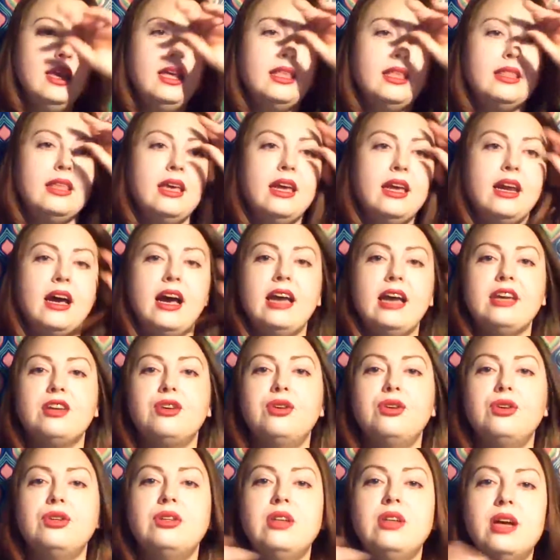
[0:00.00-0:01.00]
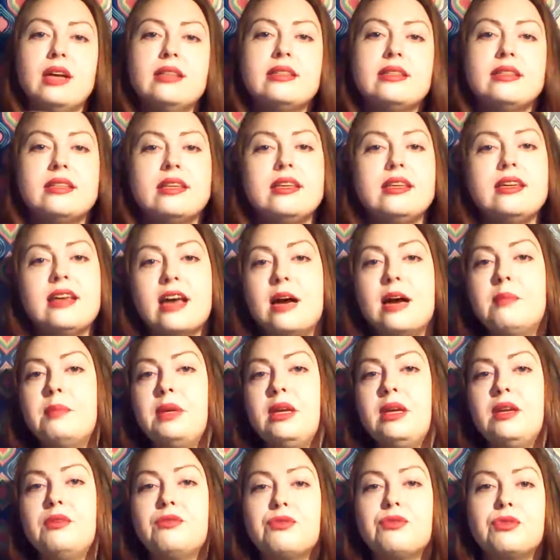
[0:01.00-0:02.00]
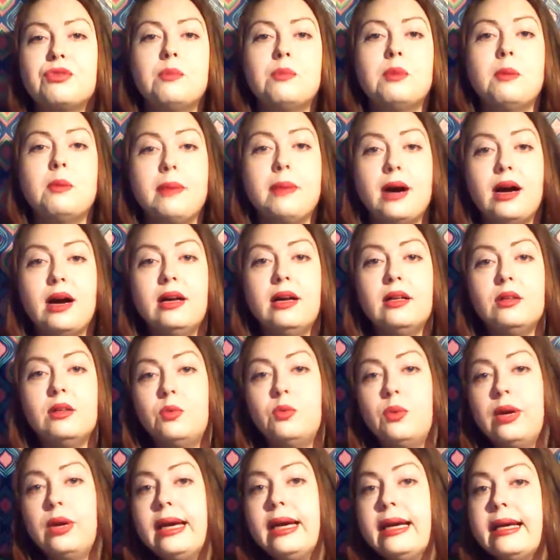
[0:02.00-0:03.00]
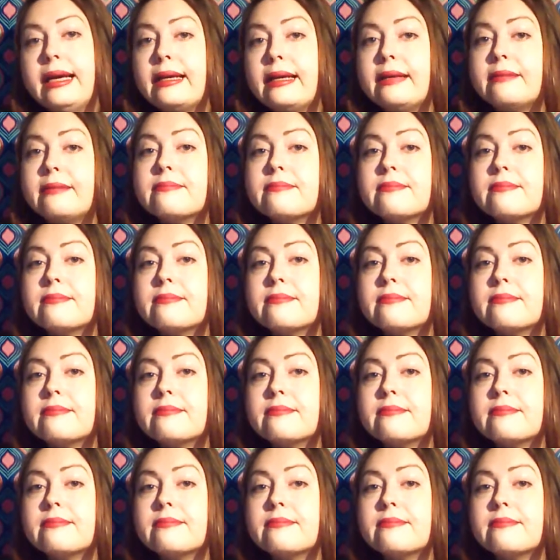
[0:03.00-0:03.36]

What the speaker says: that I could not see coming from a mile away.